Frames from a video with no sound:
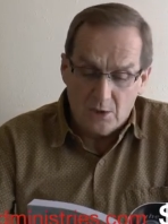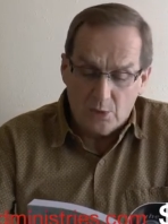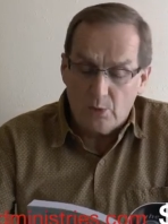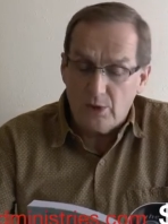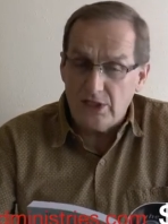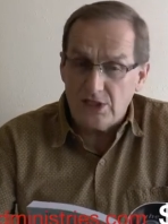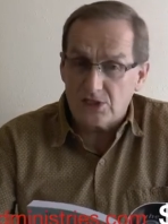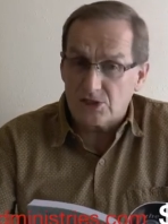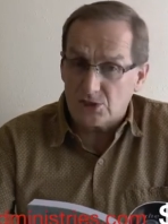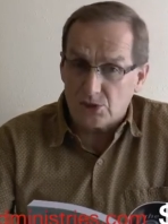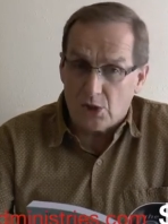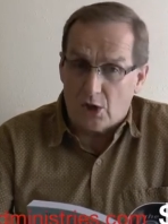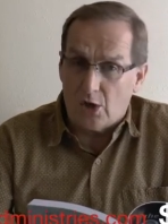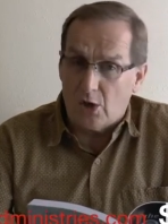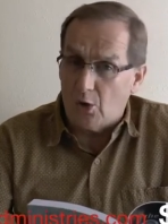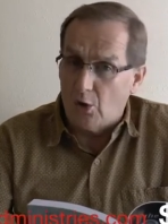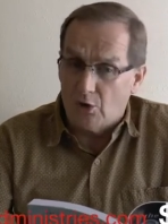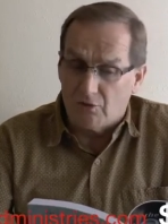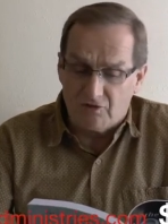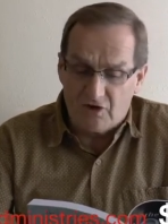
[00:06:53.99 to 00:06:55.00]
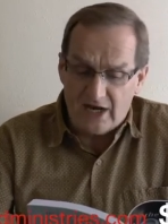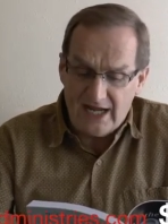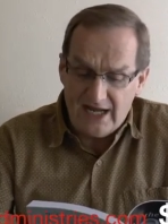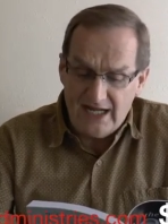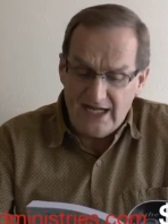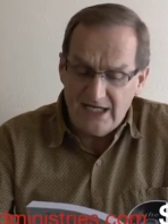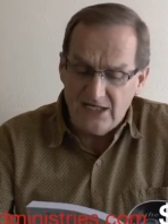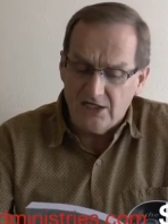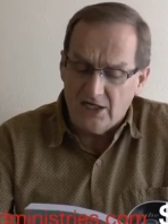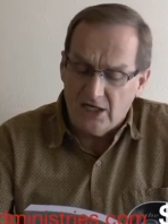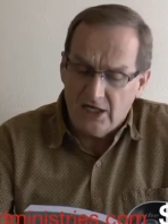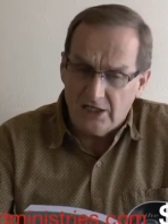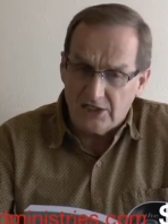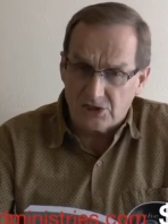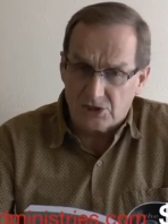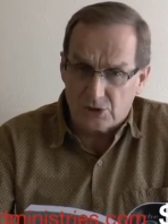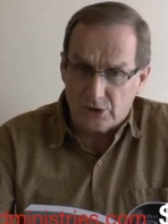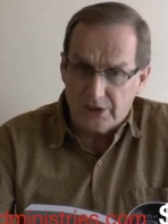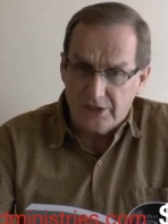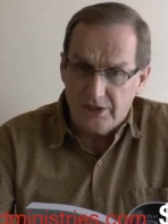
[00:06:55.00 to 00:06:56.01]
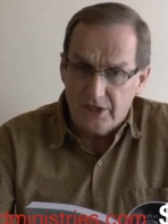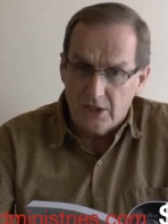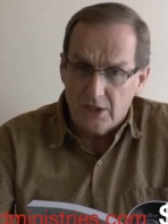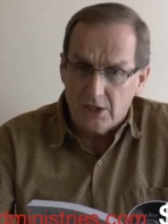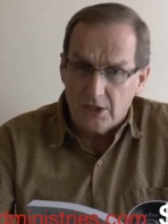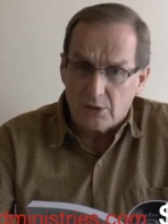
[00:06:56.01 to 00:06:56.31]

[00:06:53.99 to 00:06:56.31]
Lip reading: we saw over 800